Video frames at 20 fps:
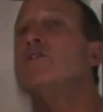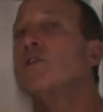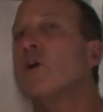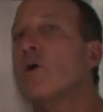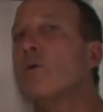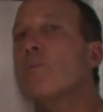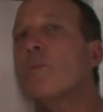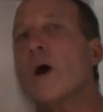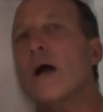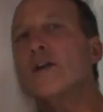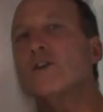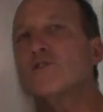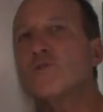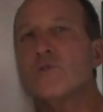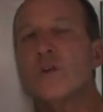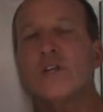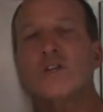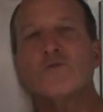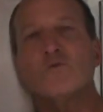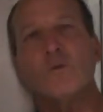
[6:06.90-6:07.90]
Don't buy
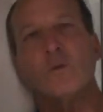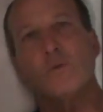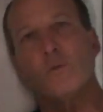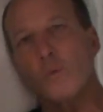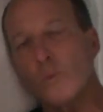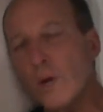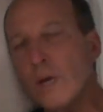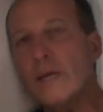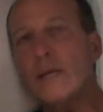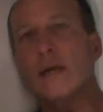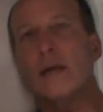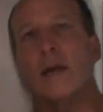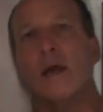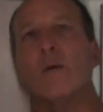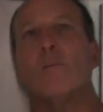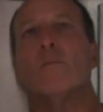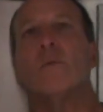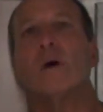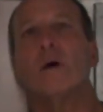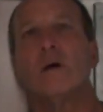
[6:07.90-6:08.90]
treats with wheat in
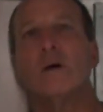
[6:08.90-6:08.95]
them